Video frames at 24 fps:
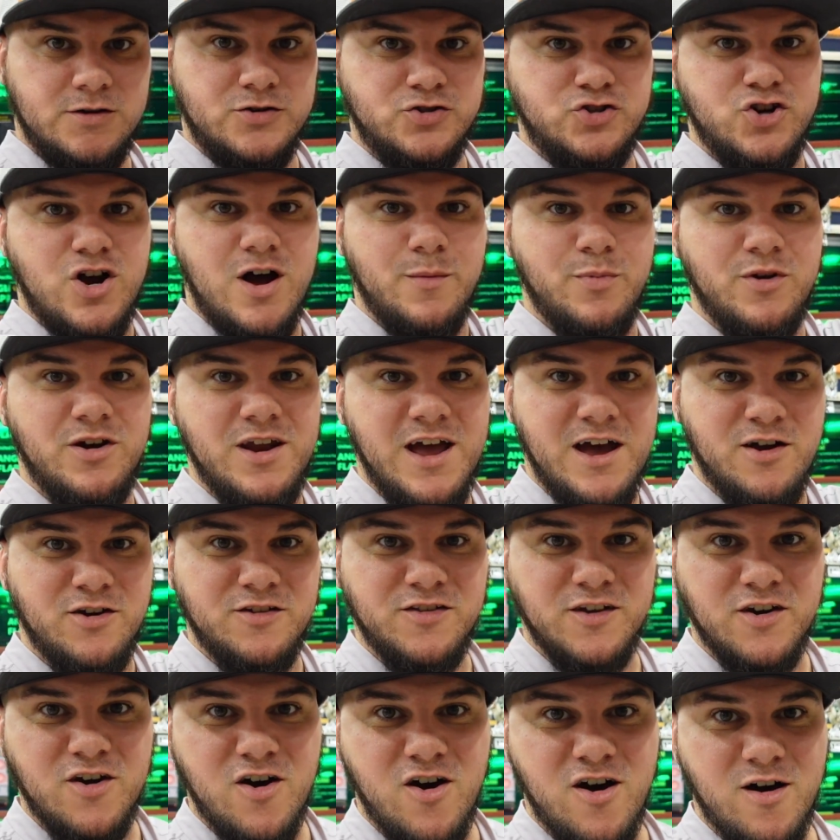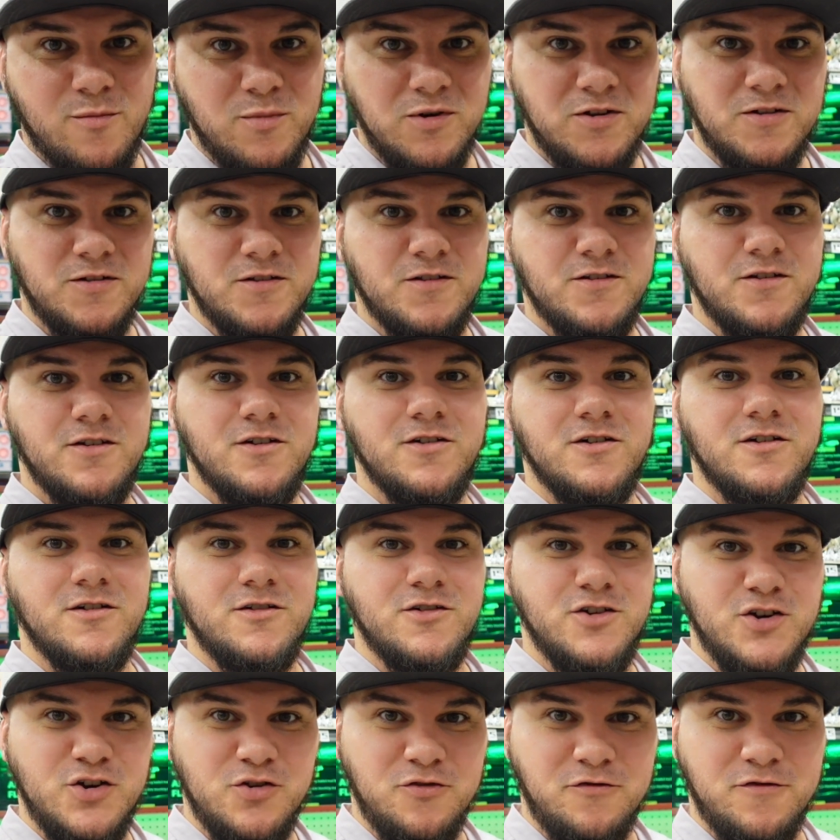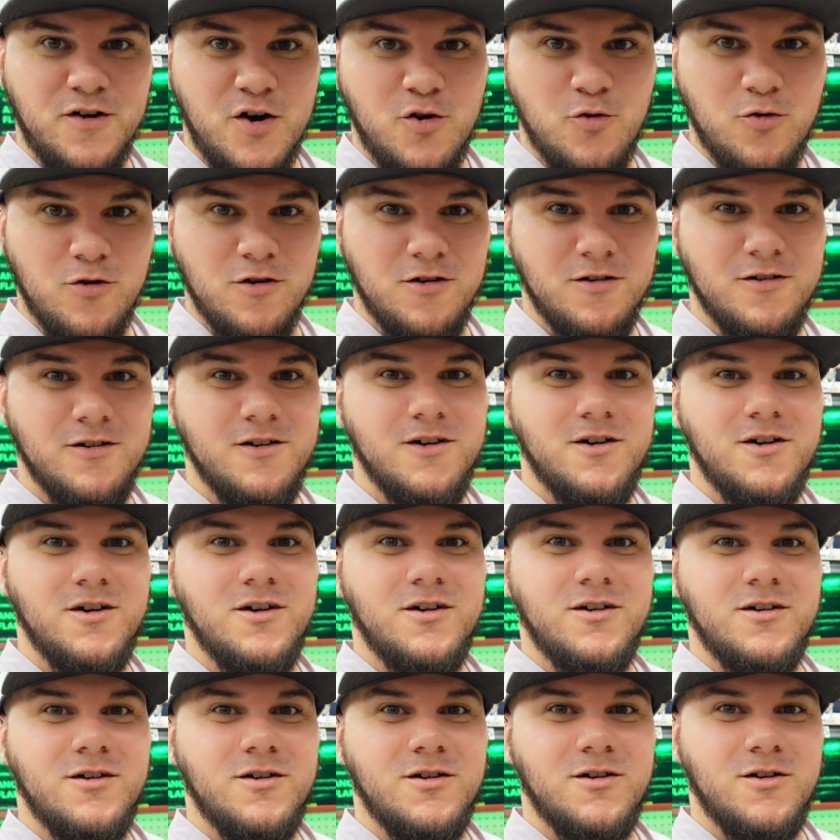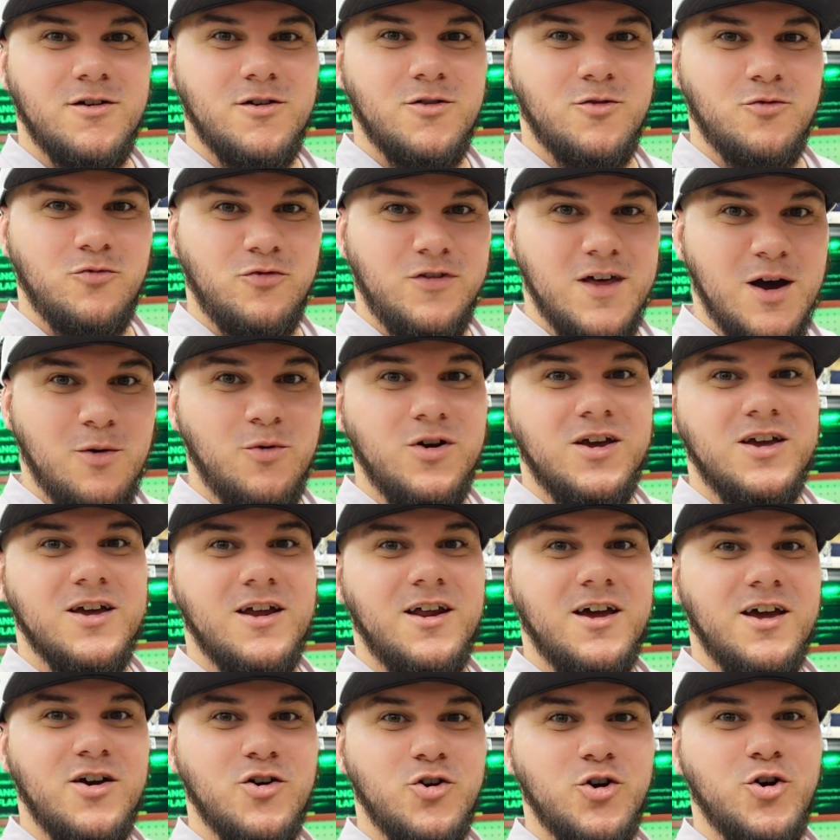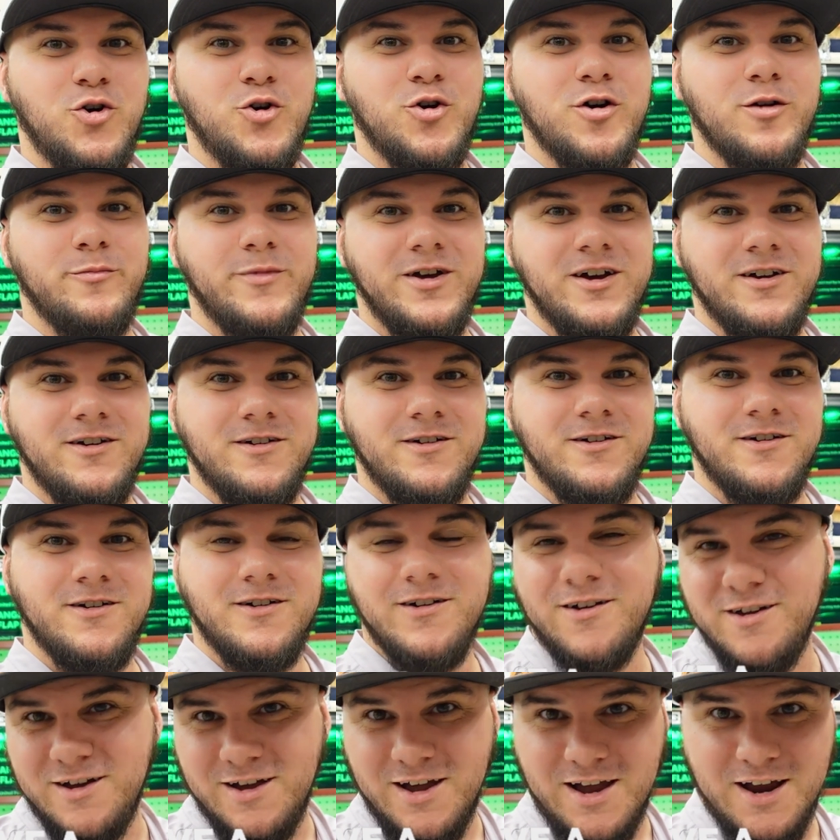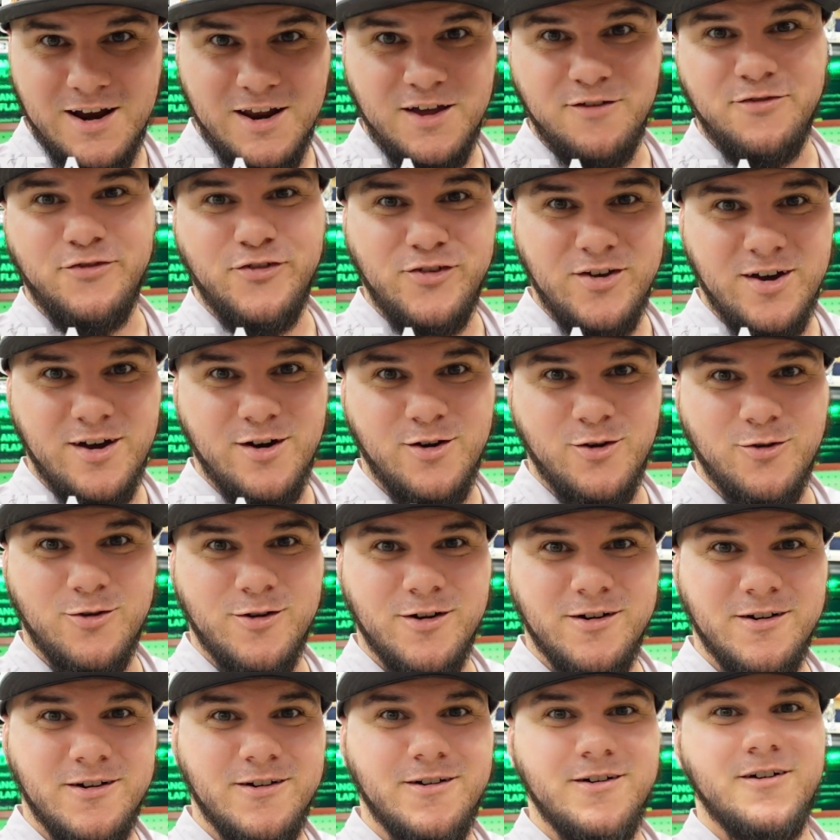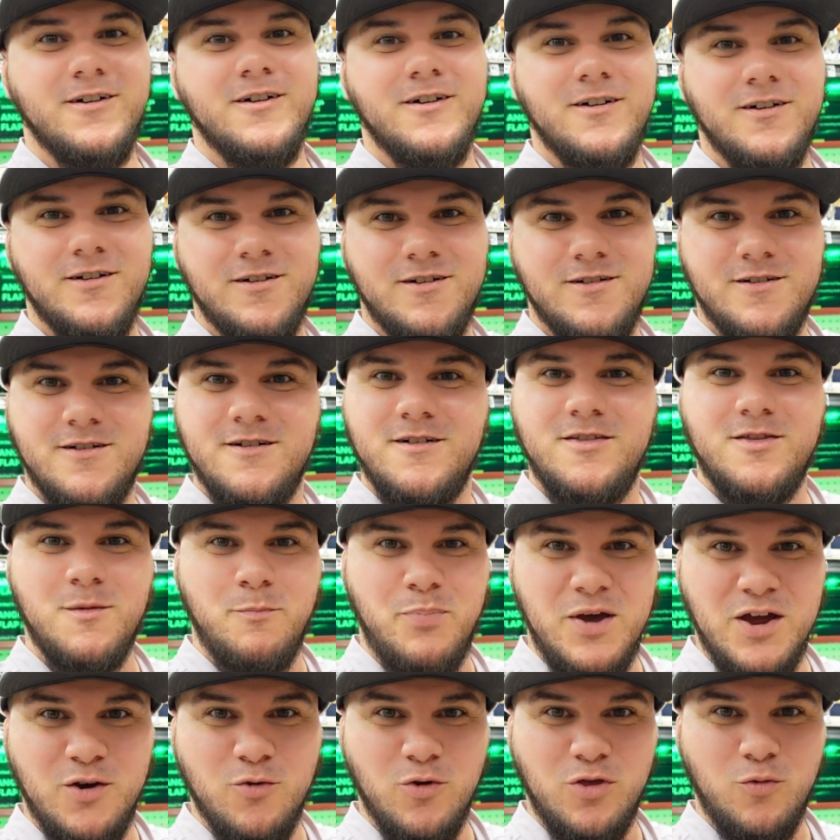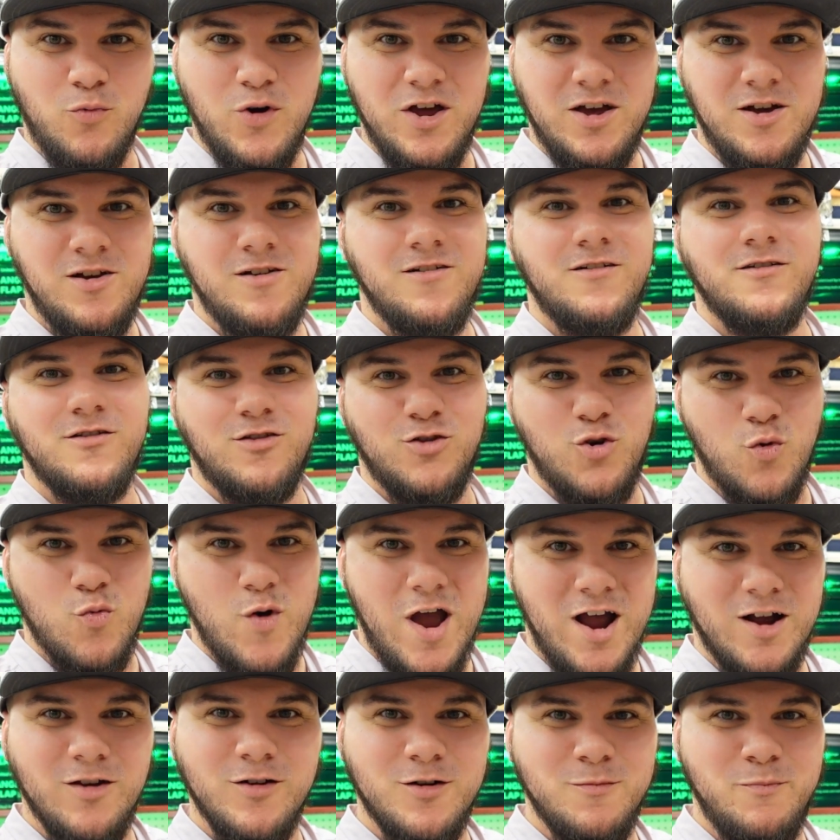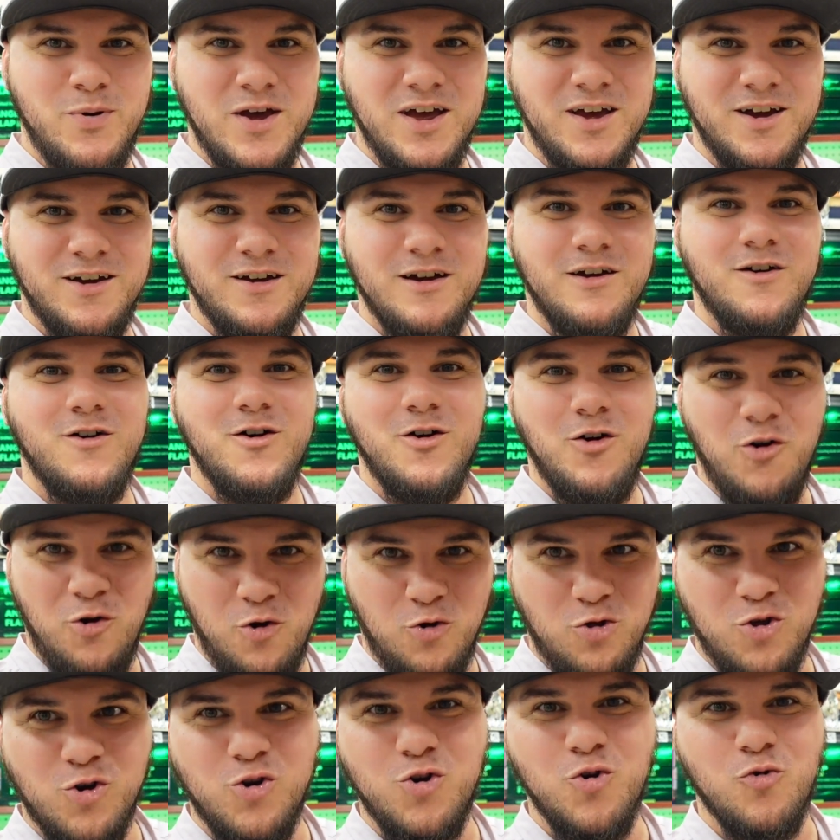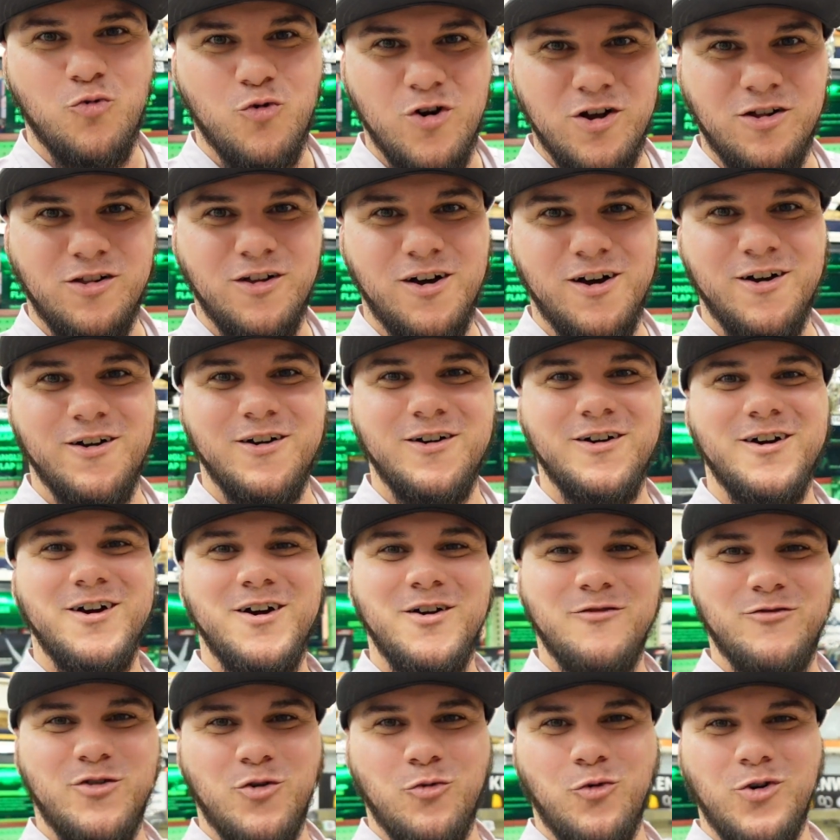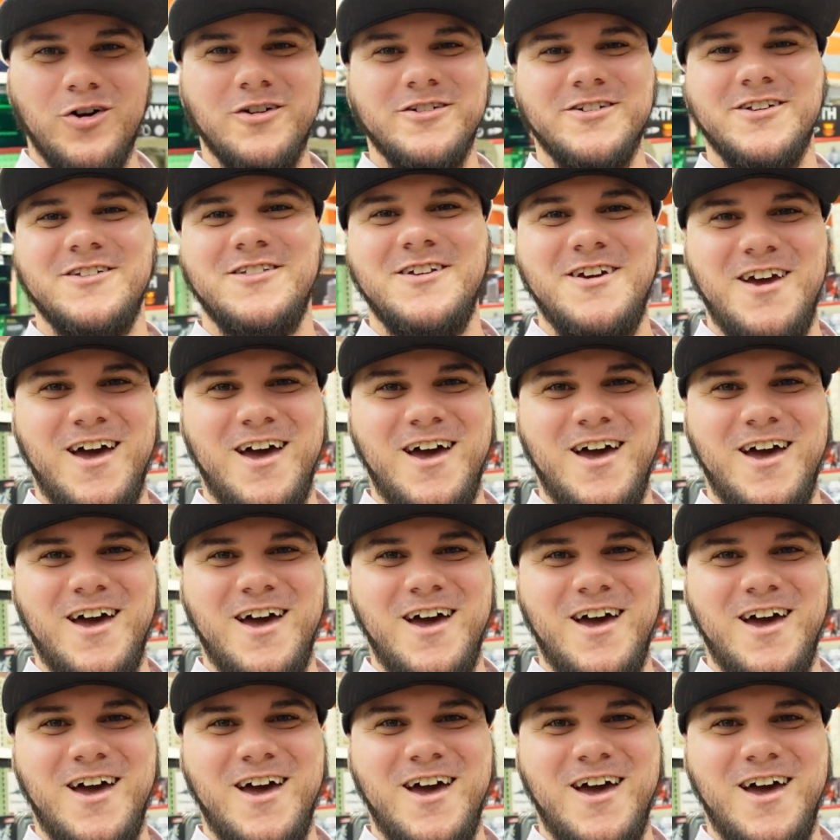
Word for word: Drop it down in the comments. Do you vote that we get a hood ornament? And if so, the pig with wings, the regular pig, or the gorilla for Wilson the